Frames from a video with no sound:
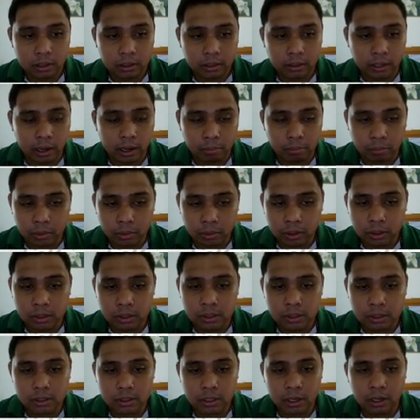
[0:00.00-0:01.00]

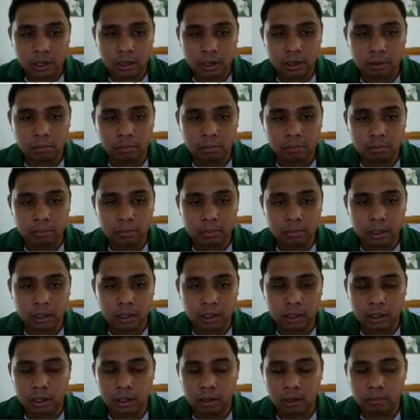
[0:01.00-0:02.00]
numbers of
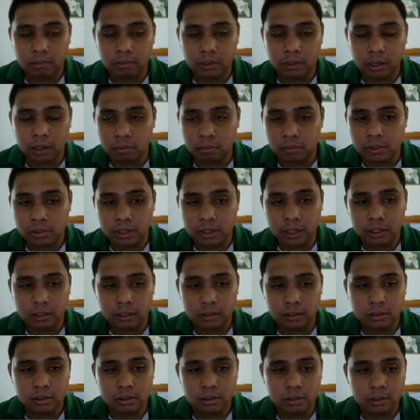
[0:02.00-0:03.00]
the object.
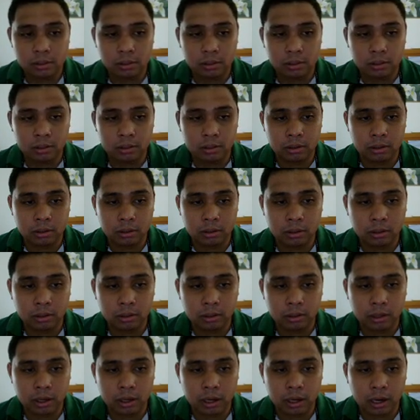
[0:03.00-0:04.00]

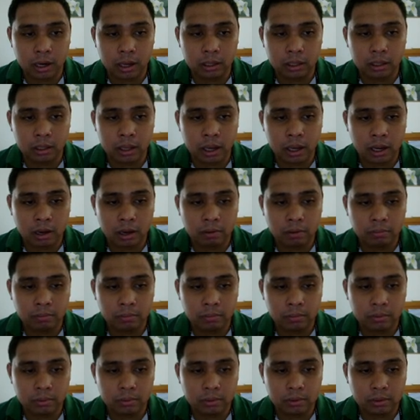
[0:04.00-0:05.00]
So a lot of
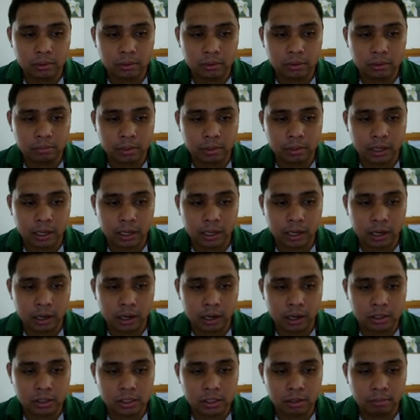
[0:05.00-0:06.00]
meaning a
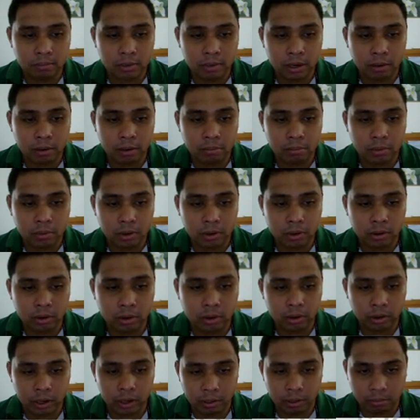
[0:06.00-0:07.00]
large number
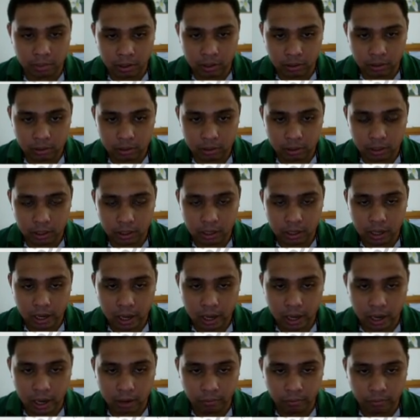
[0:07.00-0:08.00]
or amount,
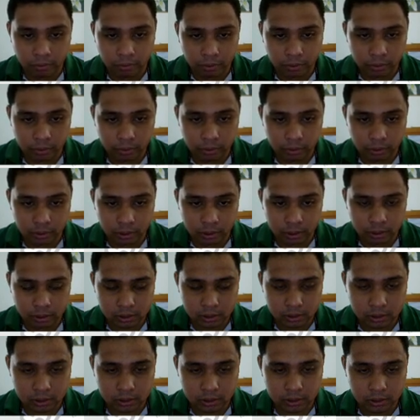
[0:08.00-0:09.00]
a few
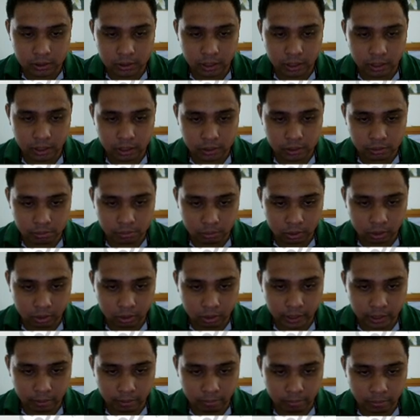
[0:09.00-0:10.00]
is a small
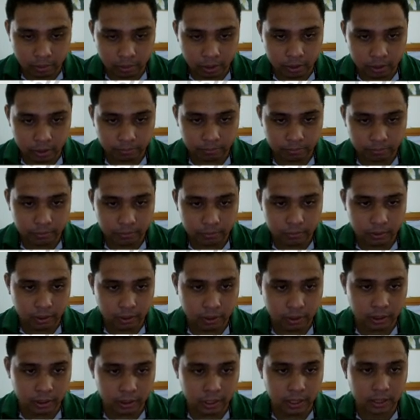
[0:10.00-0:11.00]
number.
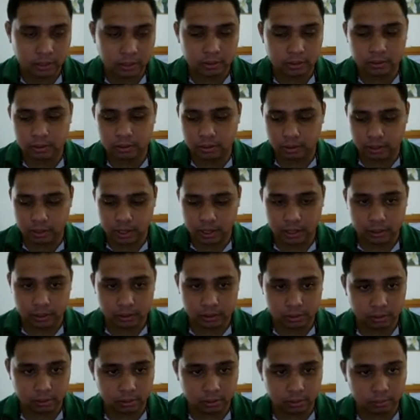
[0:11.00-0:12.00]
Okay, so next,